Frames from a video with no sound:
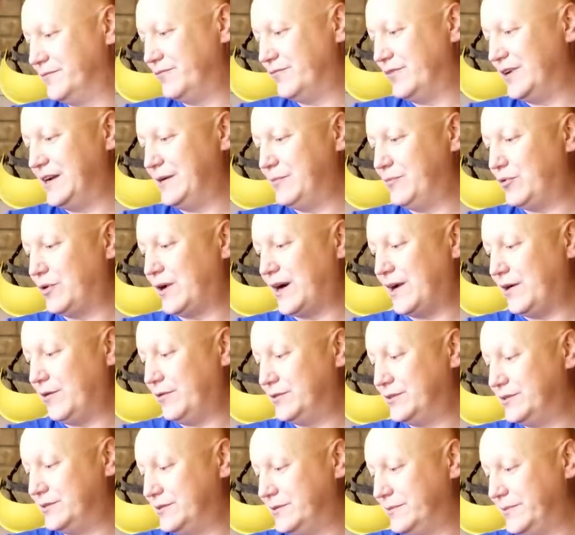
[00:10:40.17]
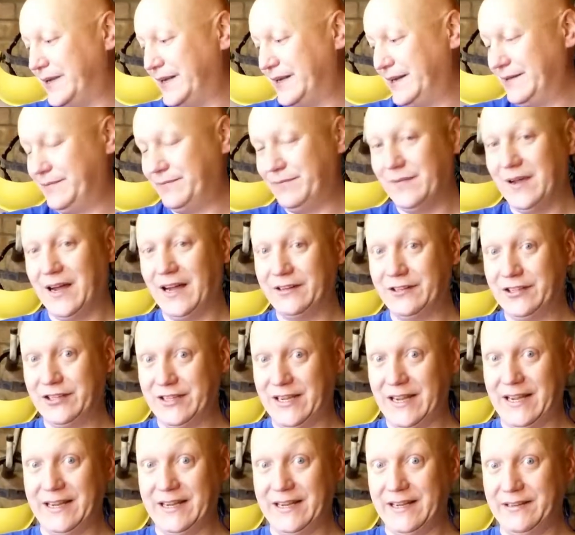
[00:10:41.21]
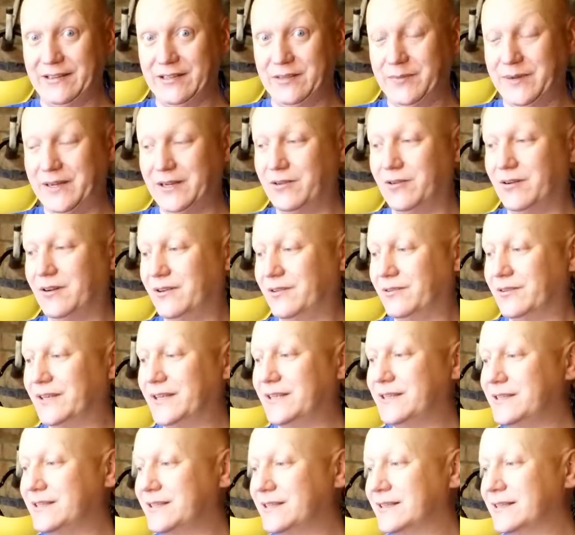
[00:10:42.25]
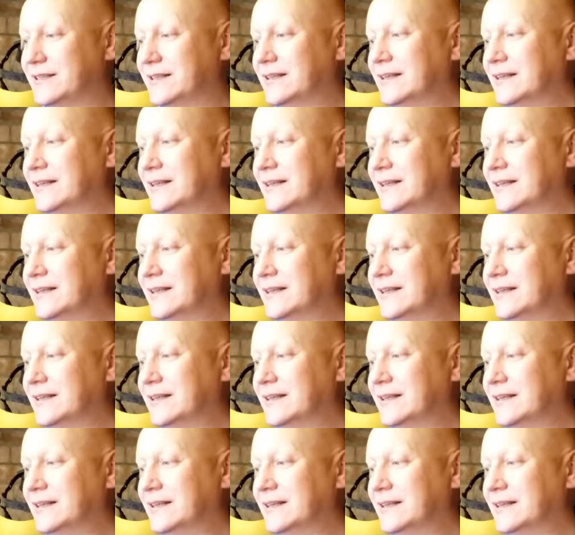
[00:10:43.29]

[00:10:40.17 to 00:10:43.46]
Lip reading: really proud to be undertaking, to be quite honest.